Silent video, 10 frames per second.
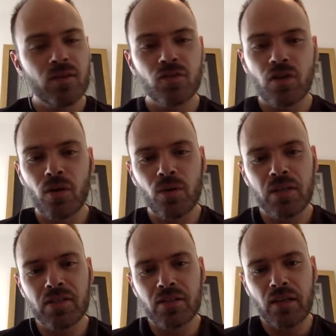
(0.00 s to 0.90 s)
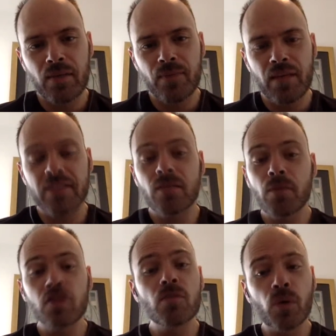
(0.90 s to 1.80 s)
So it's a
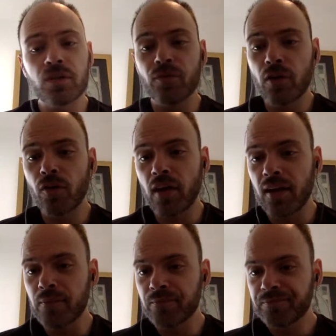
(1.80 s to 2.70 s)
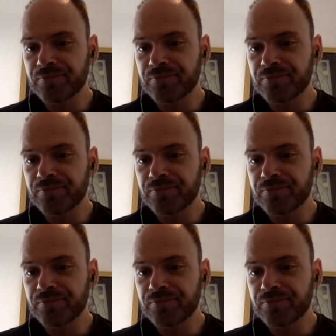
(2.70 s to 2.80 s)
much more difficult game.